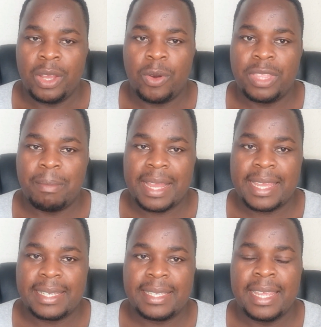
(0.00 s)
on the
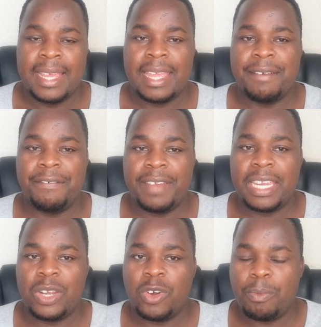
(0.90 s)
market have very
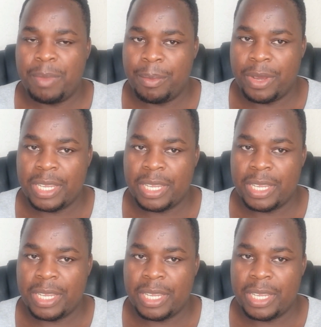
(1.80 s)
low memory.